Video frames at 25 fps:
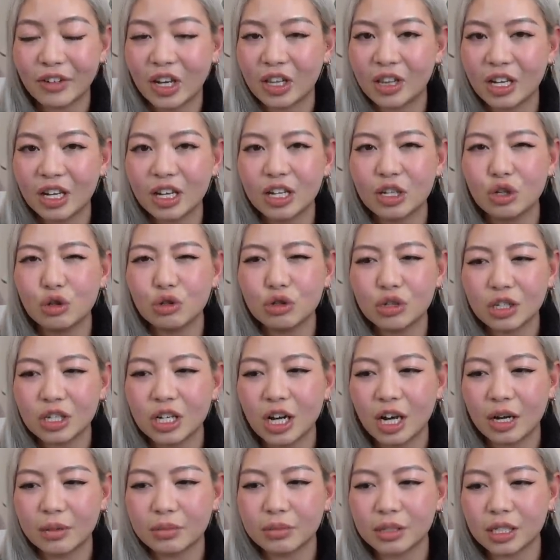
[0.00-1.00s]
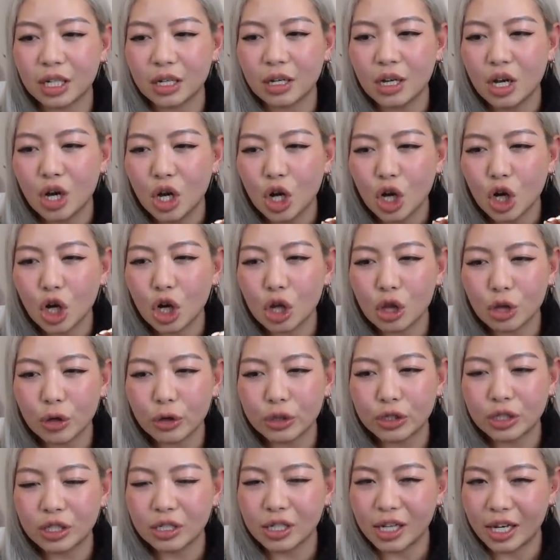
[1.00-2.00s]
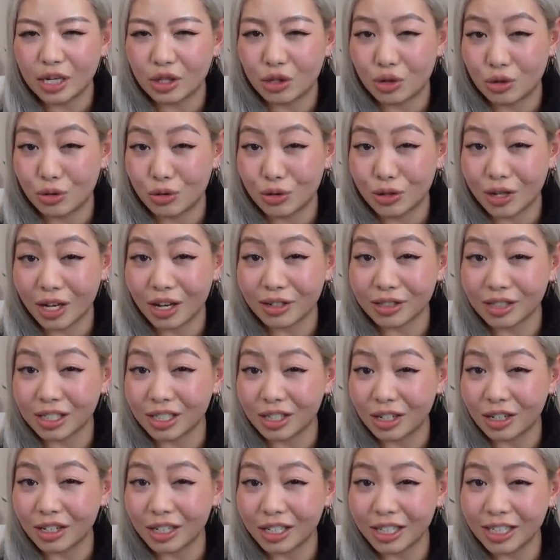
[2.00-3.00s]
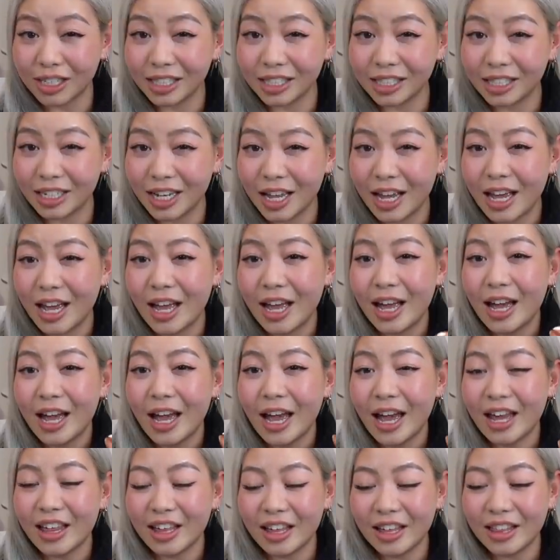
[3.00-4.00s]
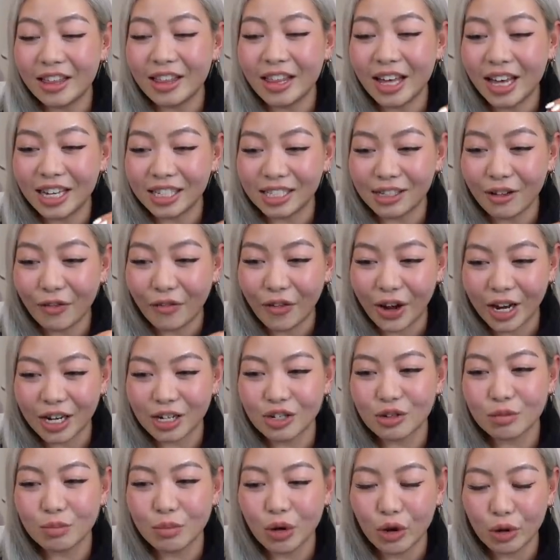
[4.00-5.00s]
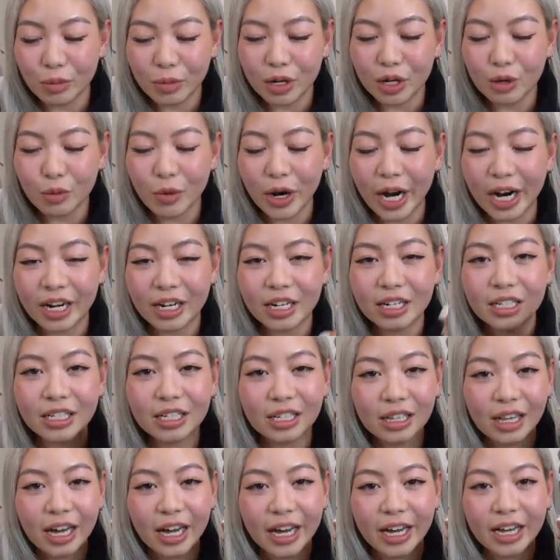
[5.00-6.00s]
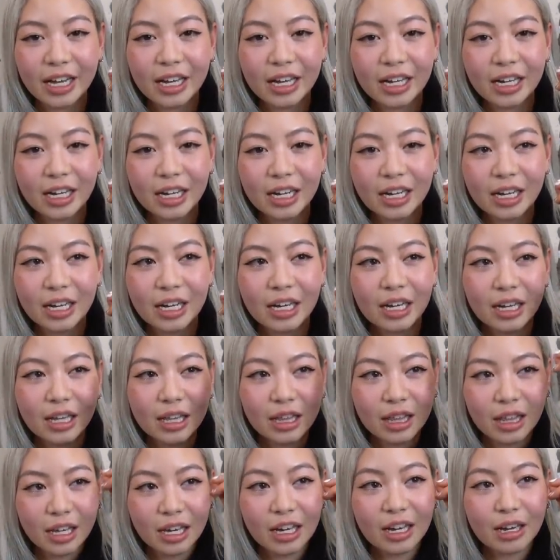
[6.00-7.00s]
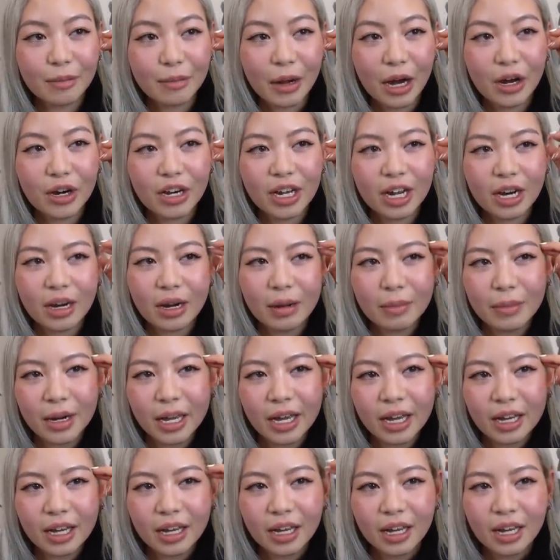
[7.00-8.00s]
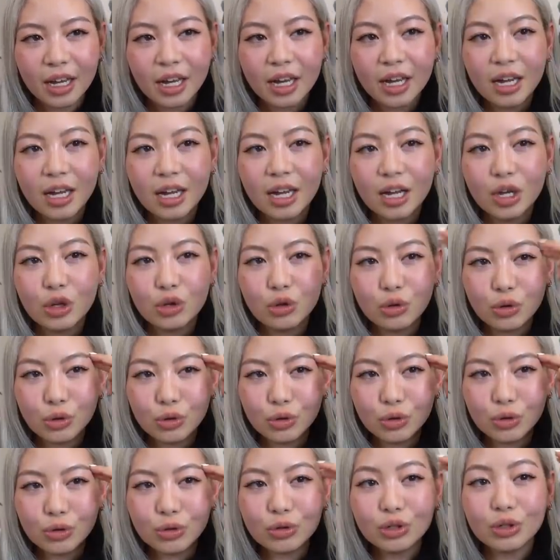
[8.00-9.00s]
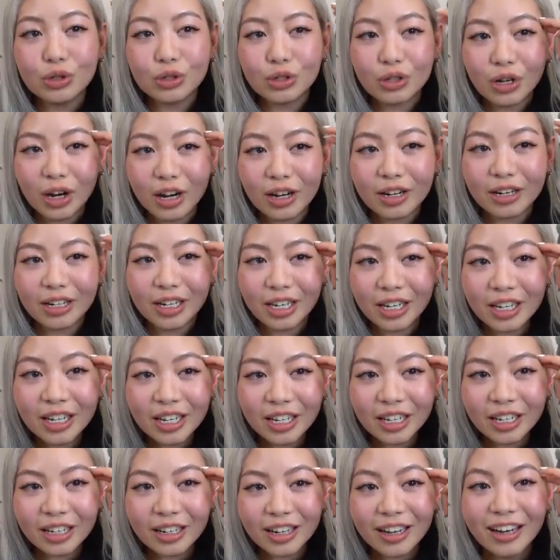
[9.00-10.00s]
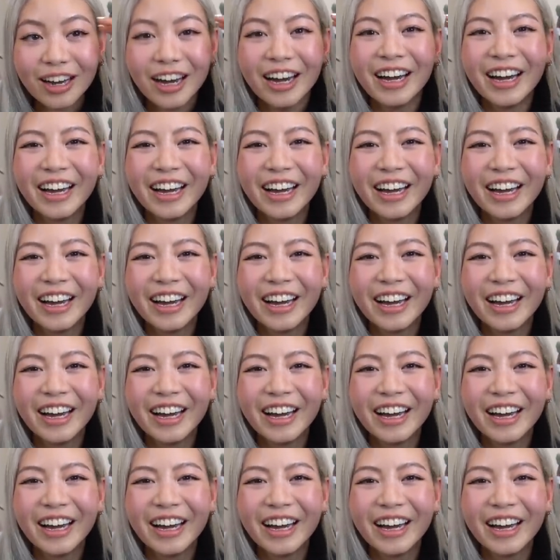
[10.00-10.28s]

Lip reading: I think it usually comes close to like $2,000, and then that's the final moment where I need to like think about it and I'm like, you do not need